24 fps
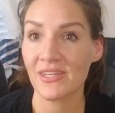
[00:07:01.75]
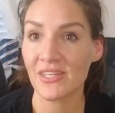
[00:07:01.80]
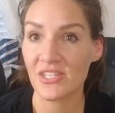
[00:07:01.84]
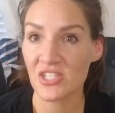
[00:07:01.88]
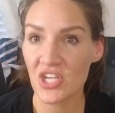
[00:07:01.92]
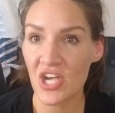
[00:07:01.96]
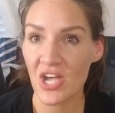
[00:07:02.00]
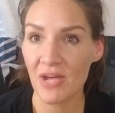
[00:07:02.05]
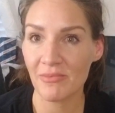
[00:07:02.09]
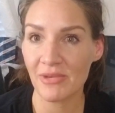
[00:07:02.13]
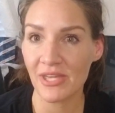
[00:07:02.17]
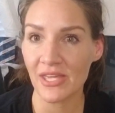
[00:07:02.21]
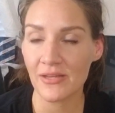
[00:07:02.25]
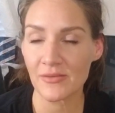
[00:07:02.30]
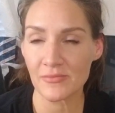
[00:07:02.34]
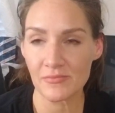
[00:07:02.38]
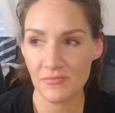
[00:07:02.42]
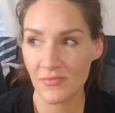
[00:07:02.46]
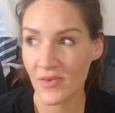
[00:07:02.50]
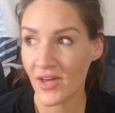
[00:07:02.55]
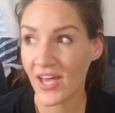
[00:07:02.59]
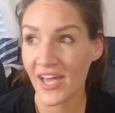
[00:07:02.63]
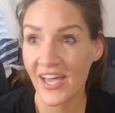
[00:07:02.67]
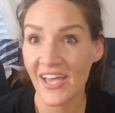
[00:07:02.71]
Kajabi.
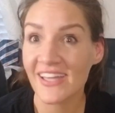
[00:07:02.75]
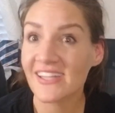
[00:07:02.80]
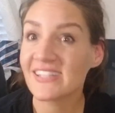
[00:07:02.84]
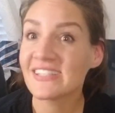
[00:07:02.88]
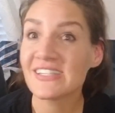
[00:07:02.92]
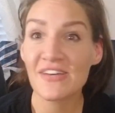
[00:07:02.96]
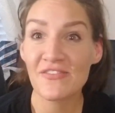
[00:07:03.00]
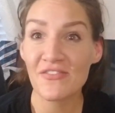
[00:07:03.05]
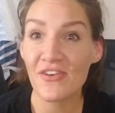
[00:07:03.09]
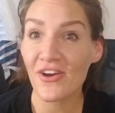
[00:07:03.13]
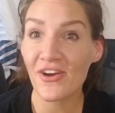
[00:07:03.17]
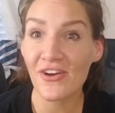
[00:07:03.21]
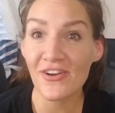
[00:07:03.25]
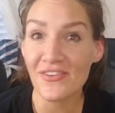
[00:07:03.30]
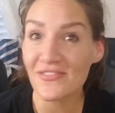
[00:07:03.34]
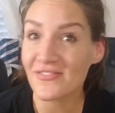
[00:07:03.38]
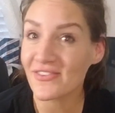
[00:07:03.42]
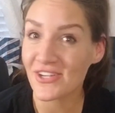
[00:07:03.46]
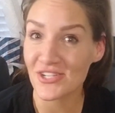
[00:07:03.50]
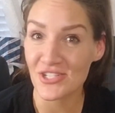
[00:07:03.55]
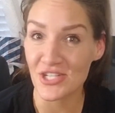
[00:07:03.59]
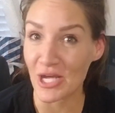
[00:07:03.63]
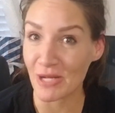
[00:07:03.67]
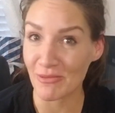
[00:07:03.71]
I had never heard of
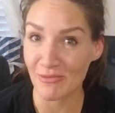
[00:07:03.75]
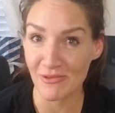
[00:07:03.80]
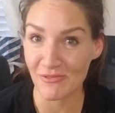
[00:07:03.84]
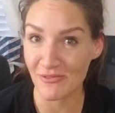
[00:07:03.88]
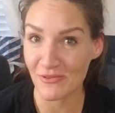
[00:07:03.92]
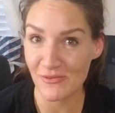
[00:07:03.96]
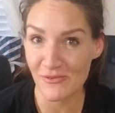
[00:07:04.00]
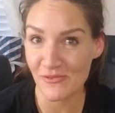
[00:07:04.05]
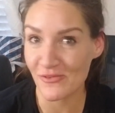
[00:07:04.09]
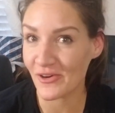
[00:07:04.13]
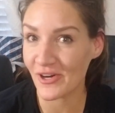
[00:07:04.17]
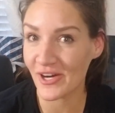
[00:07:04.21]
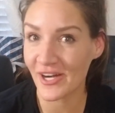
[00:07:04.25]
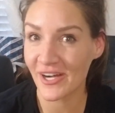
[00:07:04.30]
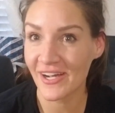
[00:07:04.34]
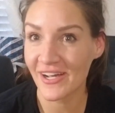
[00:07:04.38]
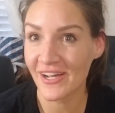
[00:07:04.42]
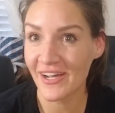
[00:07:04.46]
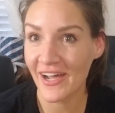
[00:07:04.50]
Kajabi before.